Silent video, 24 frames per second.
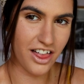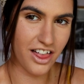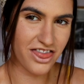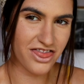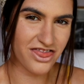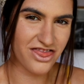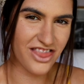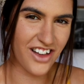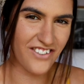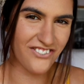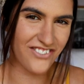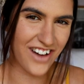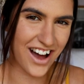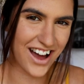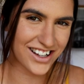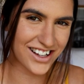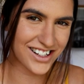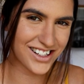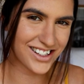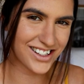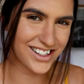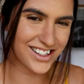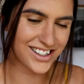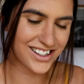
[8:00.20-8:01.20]
the
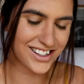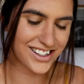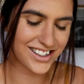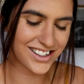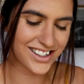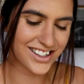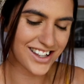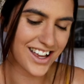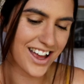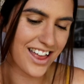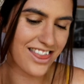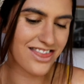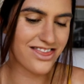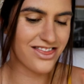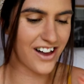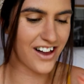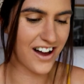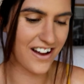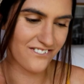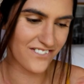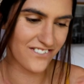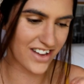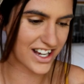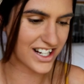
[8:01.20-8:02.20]
face.
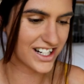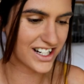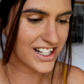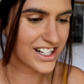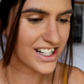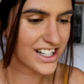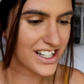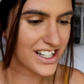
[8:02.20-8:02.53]
The face.